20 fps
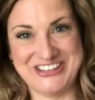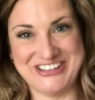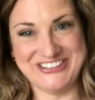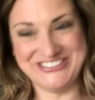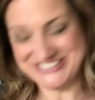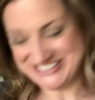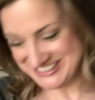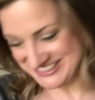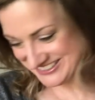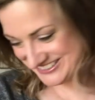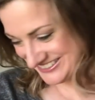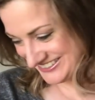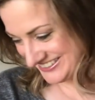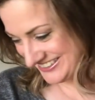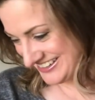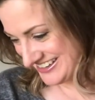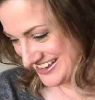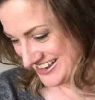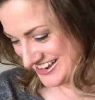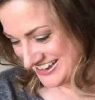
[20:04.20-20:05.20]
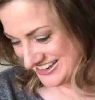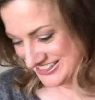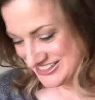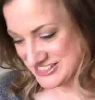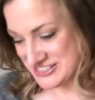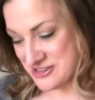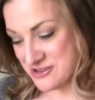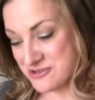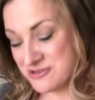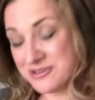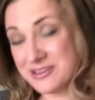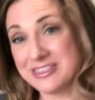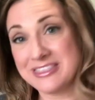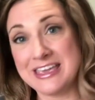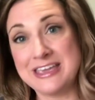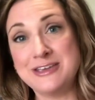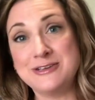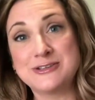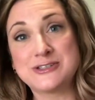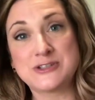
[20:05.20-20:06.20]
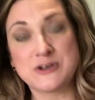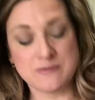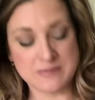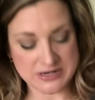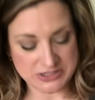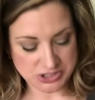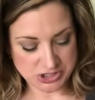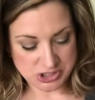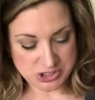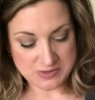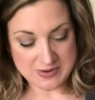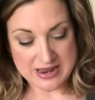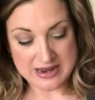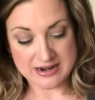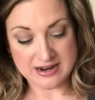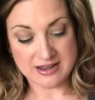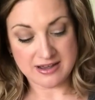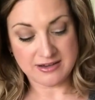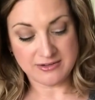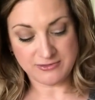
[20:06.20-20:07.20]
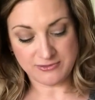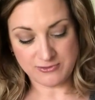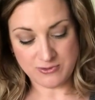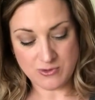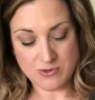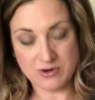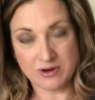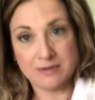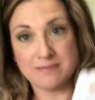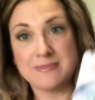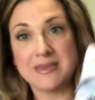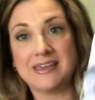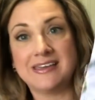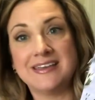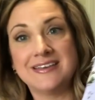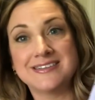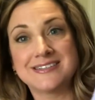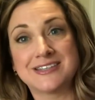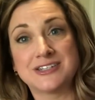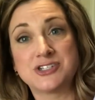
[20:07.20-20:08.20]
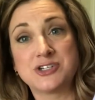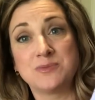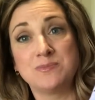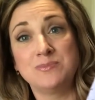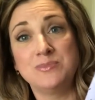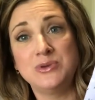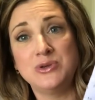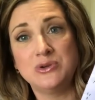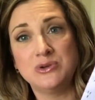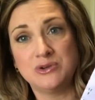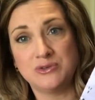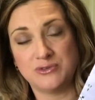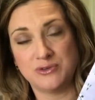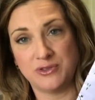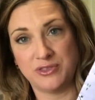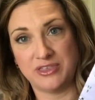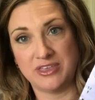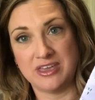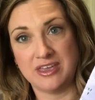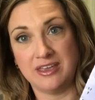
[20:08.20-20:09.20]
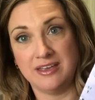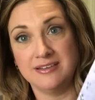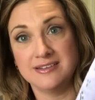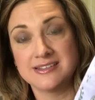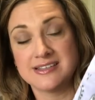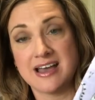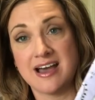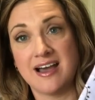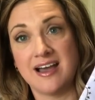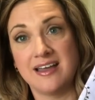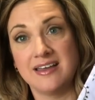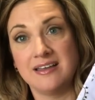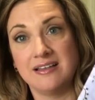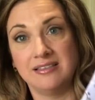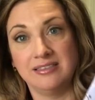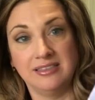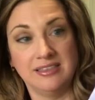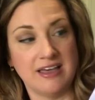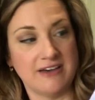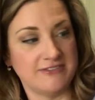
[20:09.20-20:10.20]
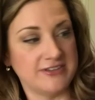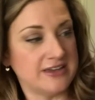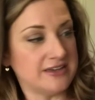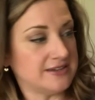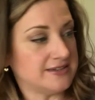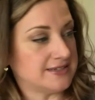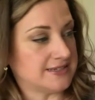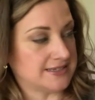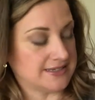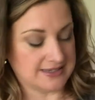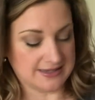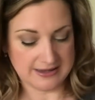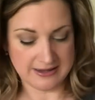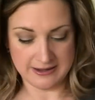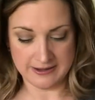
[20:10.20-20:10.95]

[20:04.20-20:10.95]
cute. So thank you so much, Joanna, for making such beautiful things. I love it.